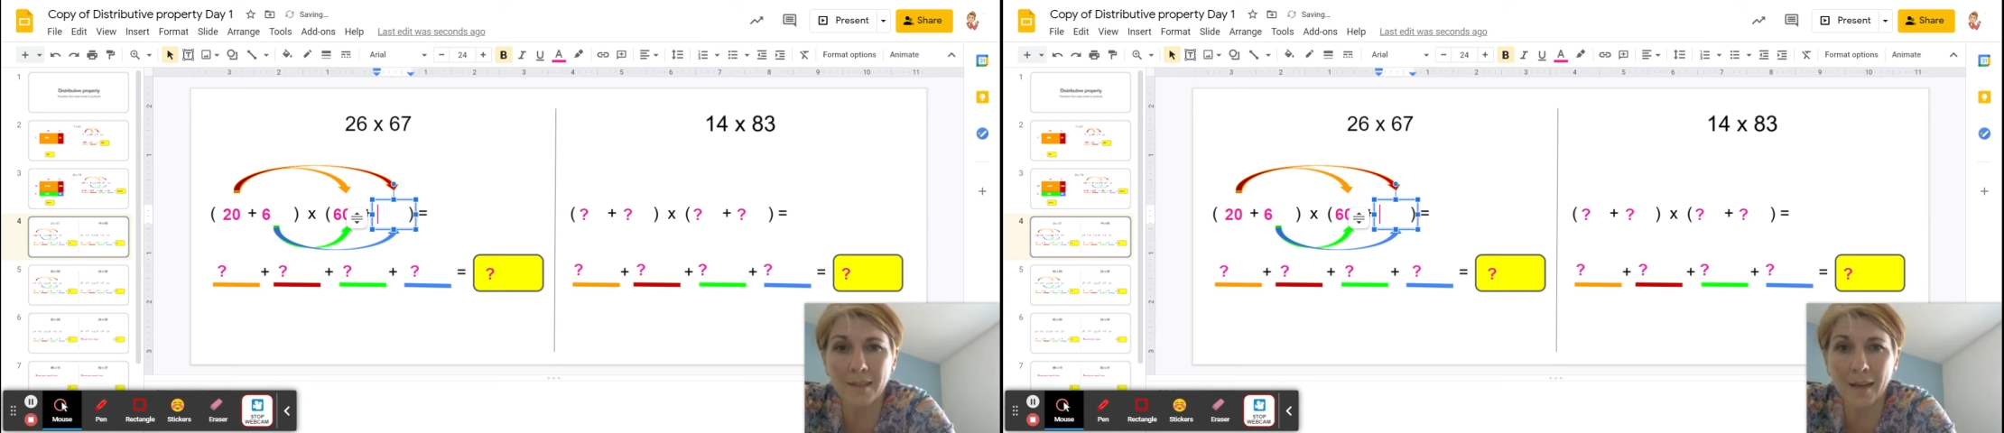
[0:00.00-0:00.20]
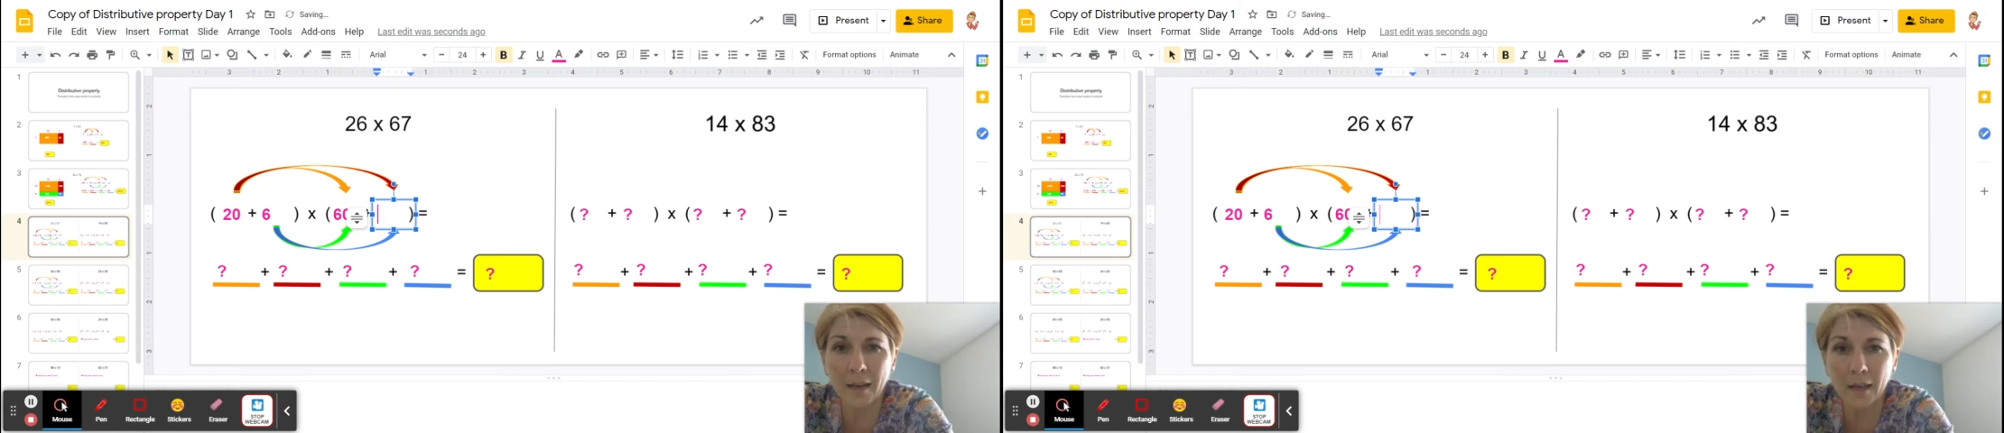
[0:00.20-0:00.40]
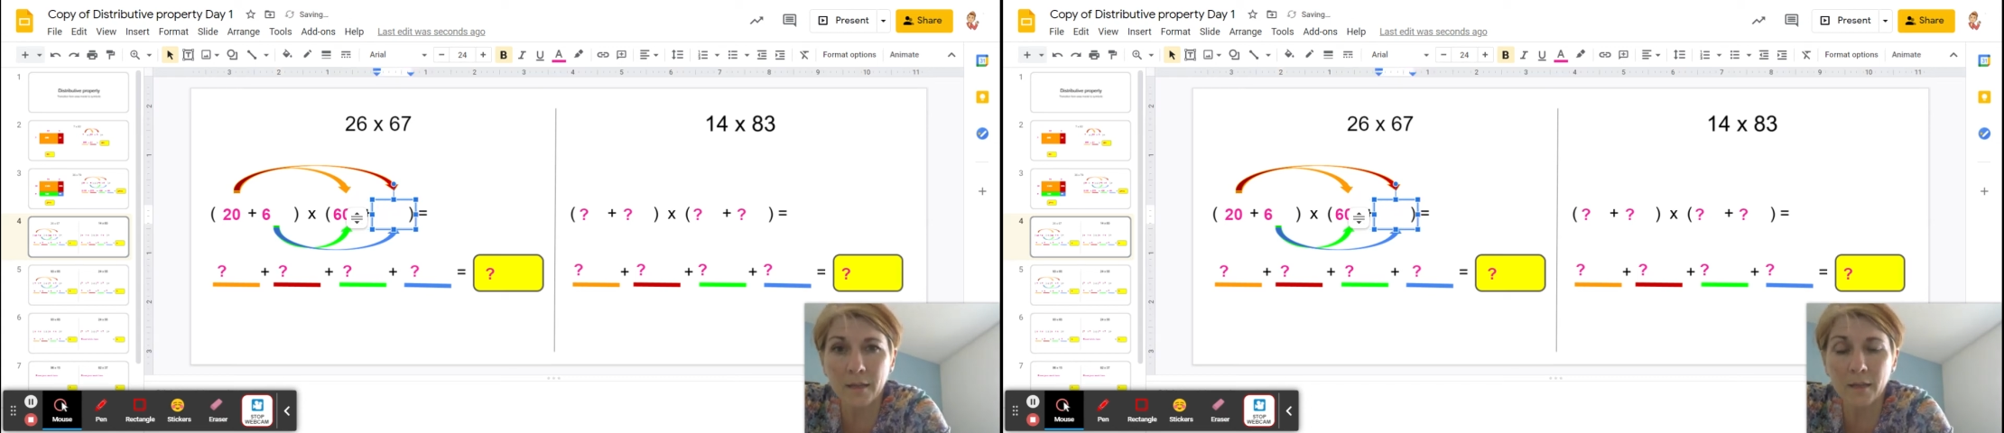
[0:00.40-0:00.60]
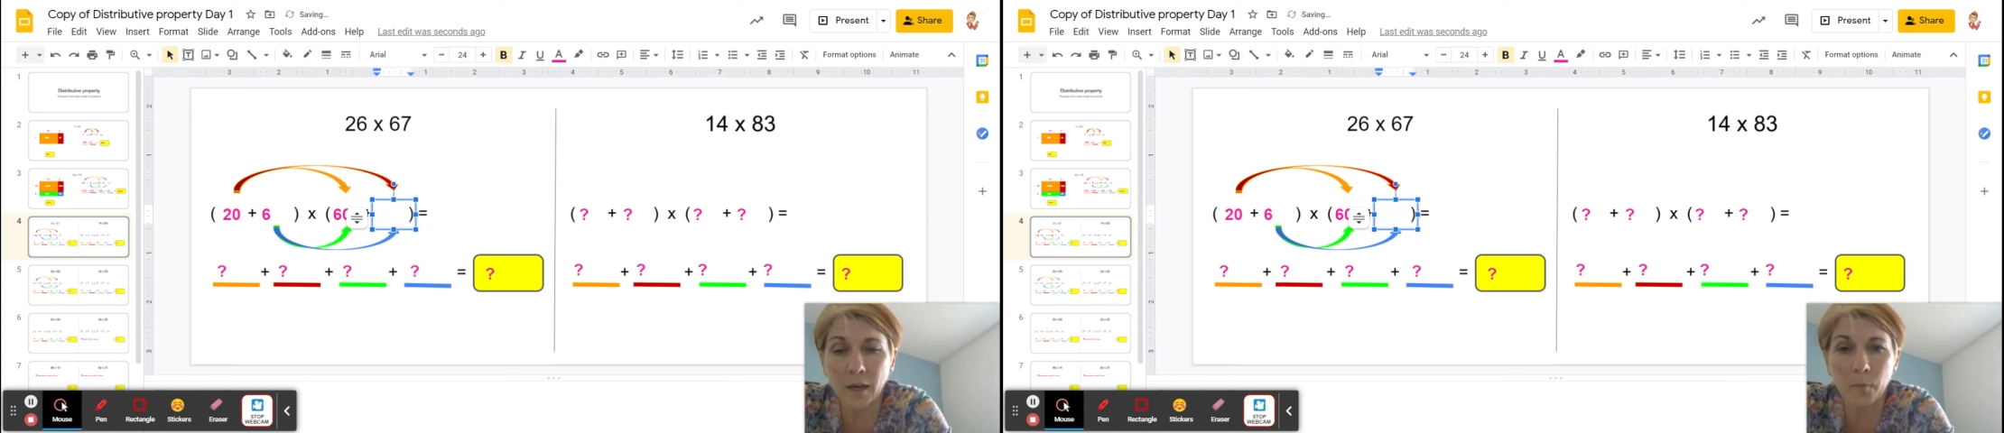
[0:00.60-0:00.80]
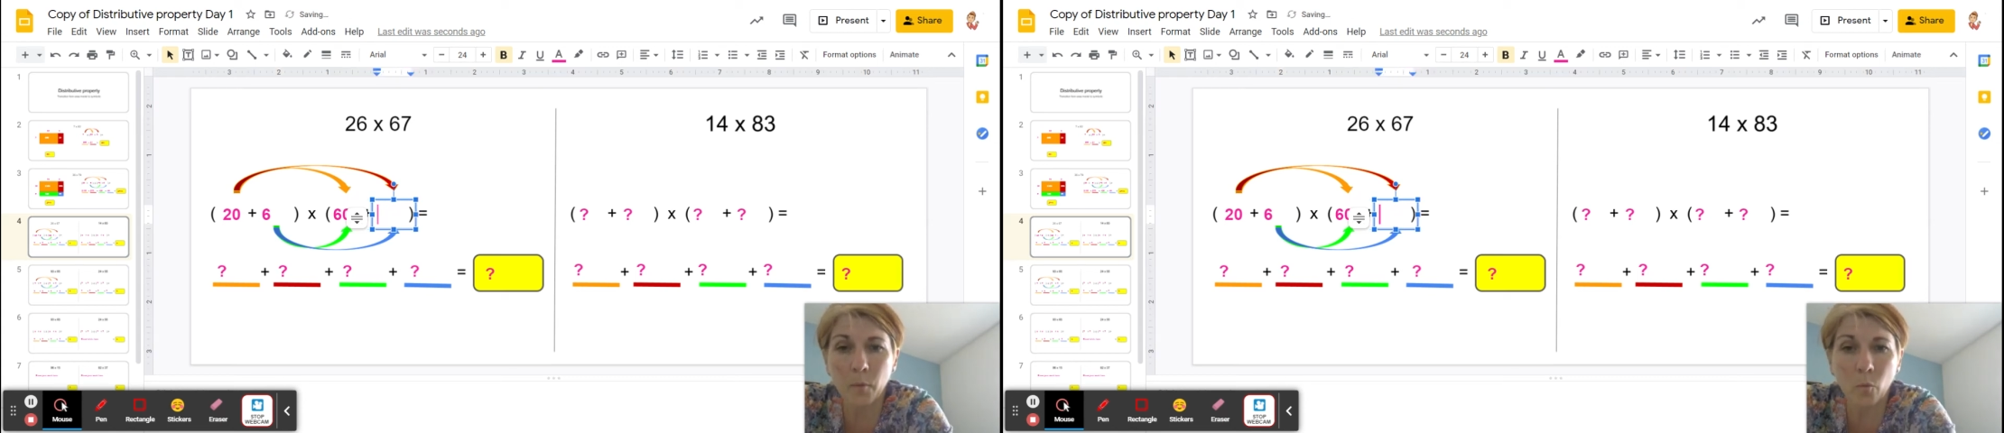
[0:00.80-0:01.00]
I end
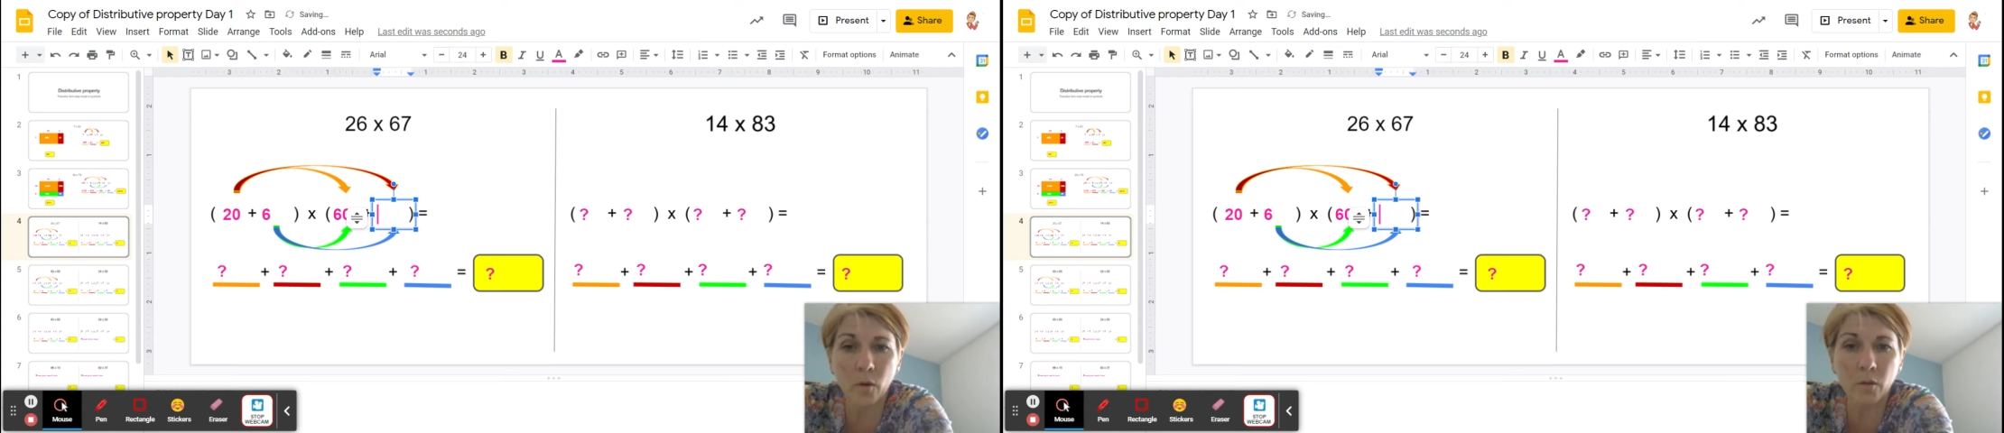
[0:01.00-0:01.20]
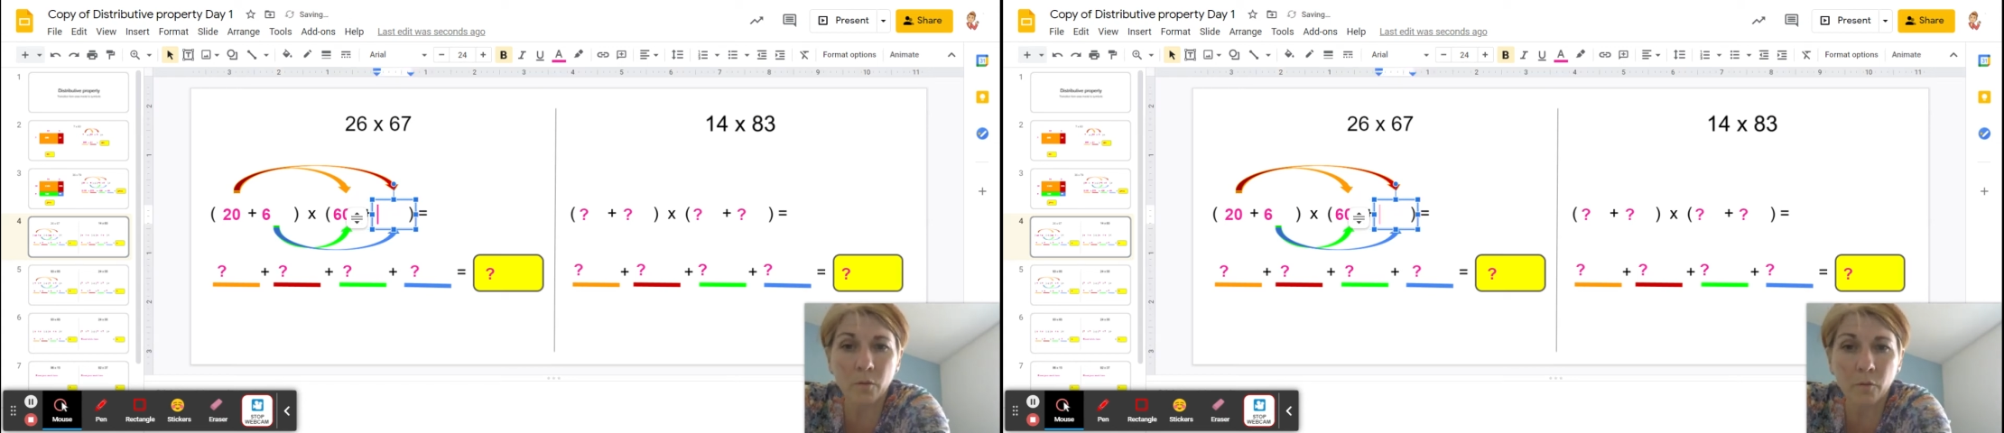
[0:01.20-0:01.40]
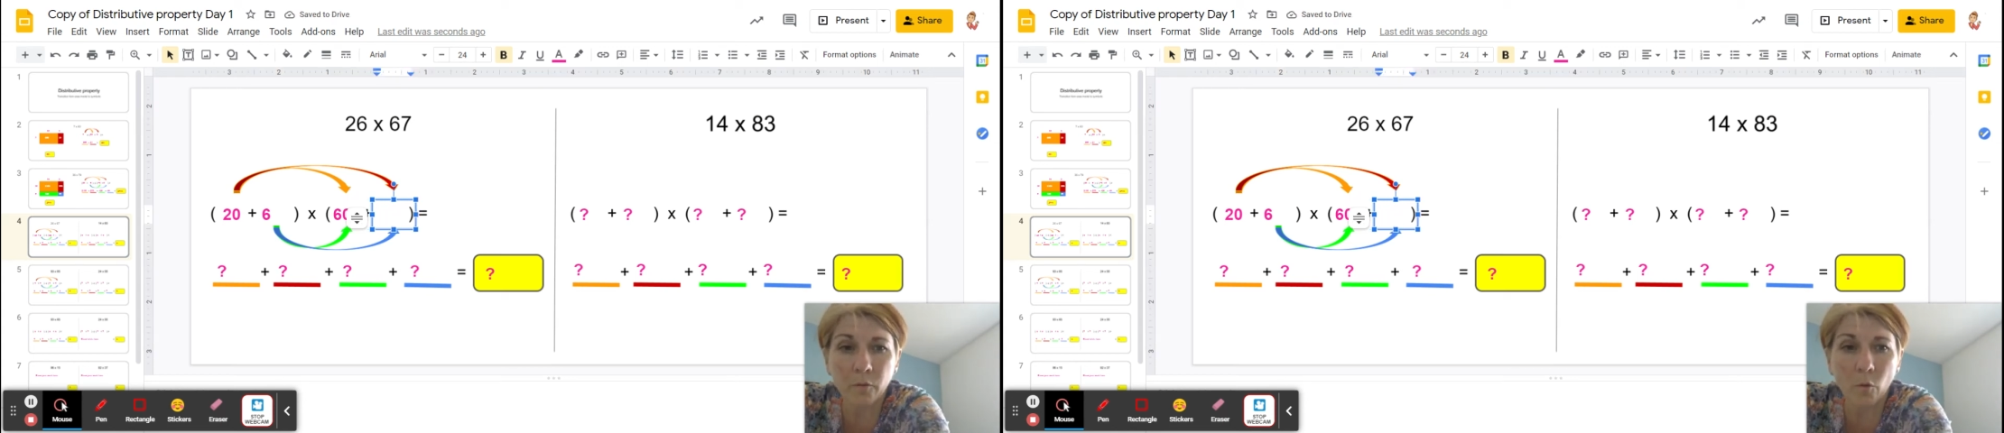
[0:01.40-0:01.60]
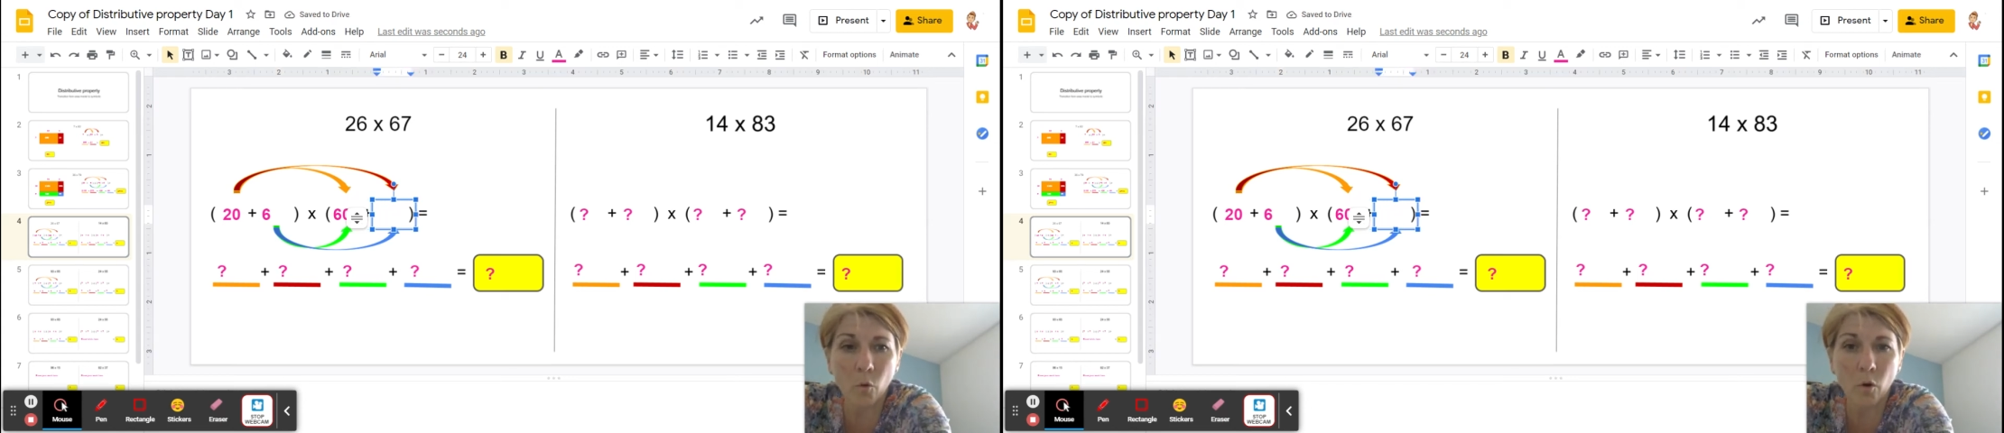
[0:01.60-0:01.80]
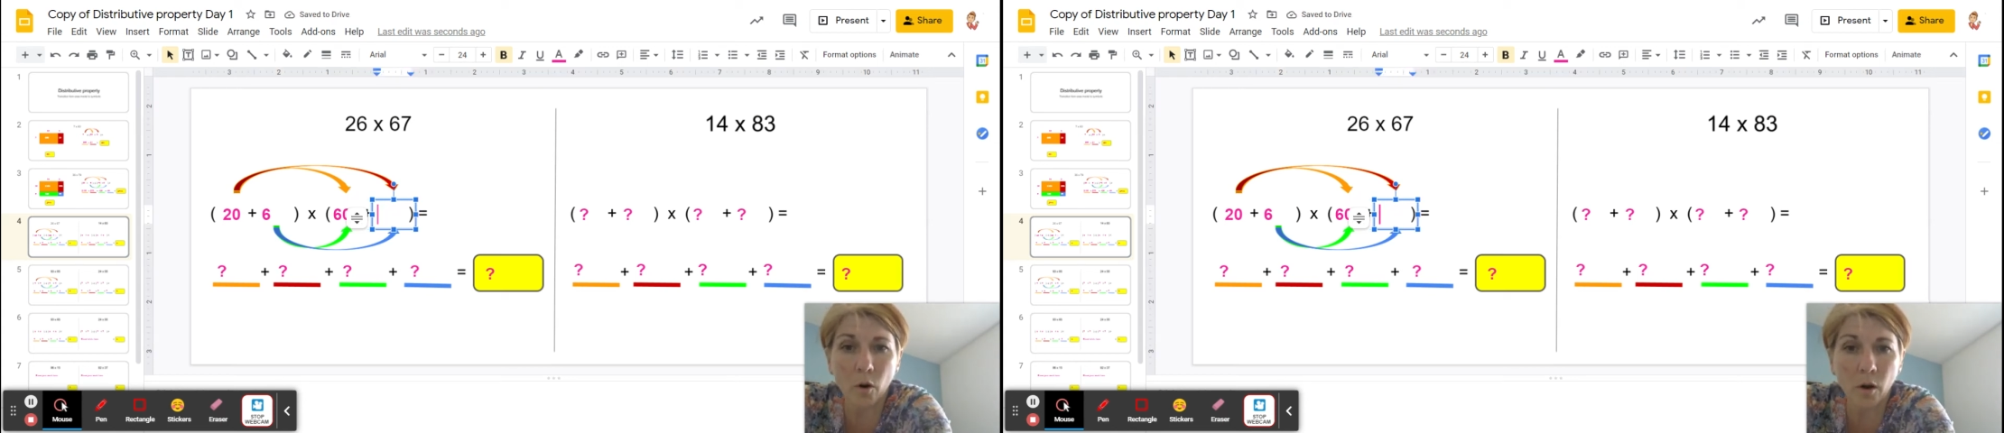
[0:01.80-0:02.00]
up with
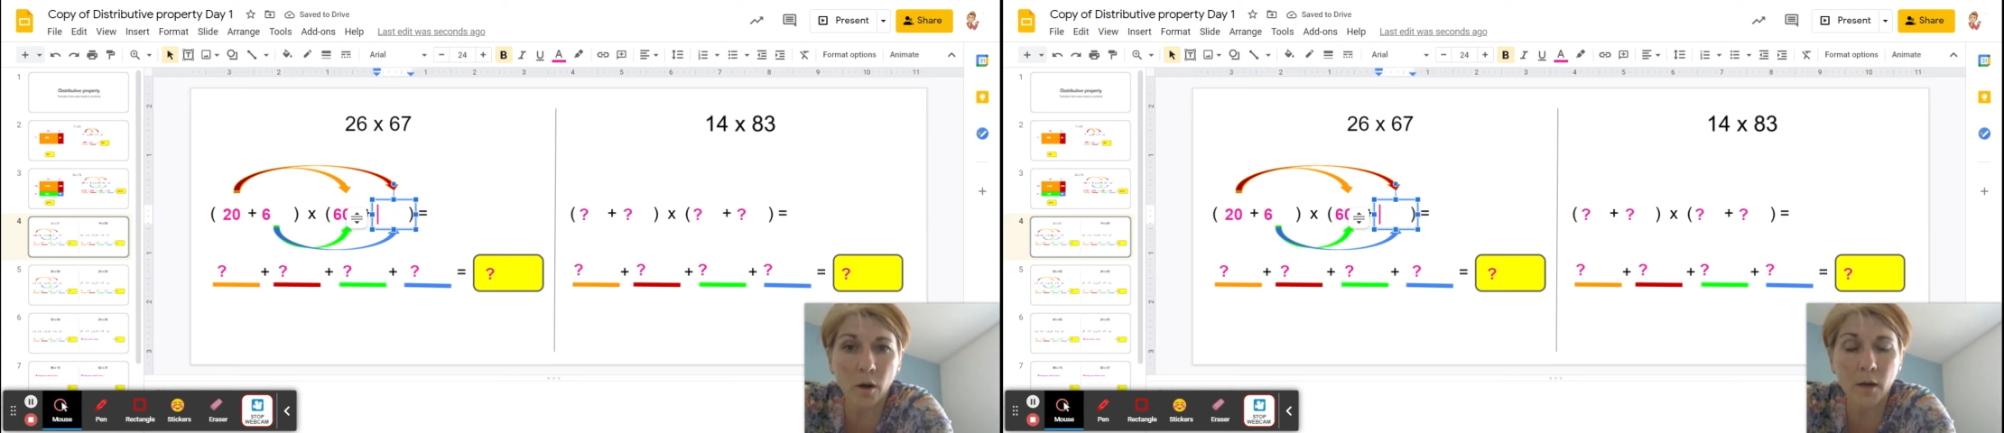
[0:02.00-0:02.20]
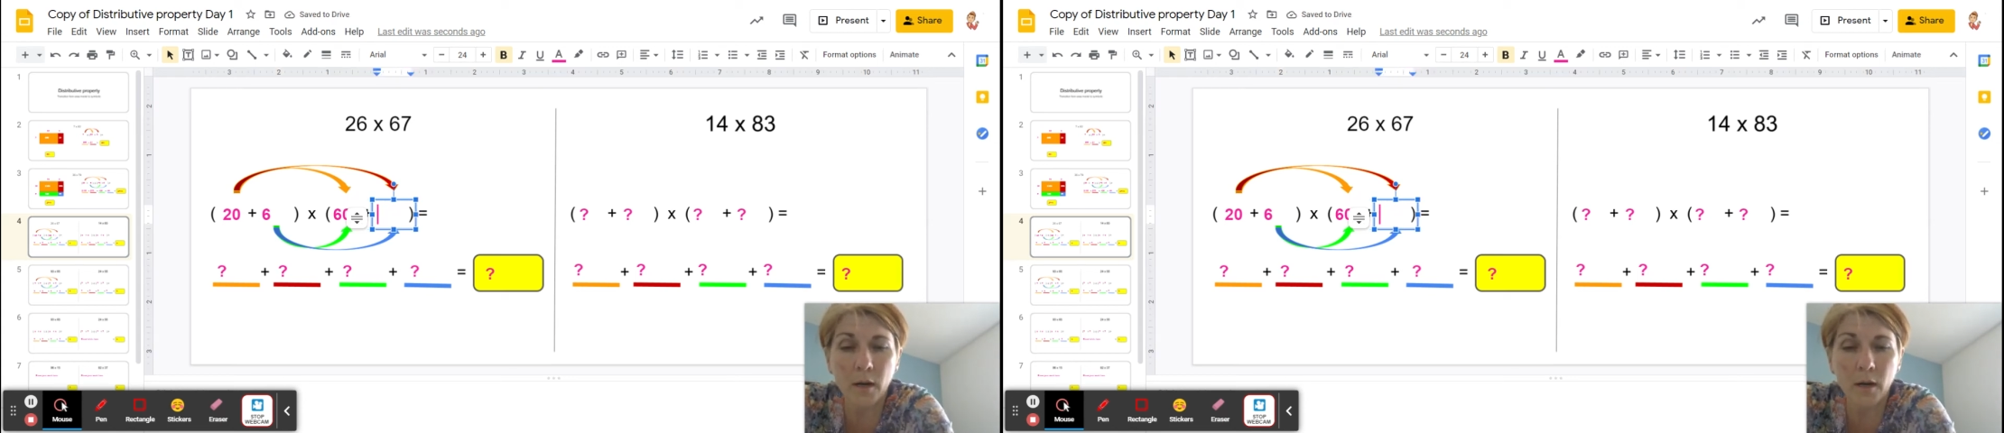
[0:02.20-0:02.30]
4